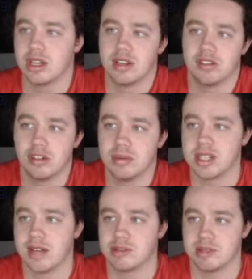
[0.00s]
4th best
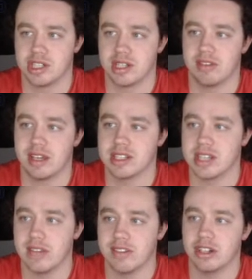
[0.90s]
average position at Vegas,
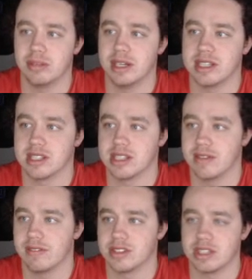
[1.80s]
8th at intermediates, and
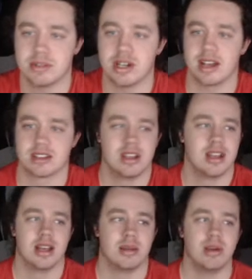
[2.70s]
7th at steep tracks.
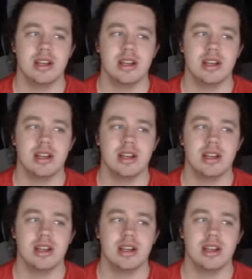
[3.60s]
Brandon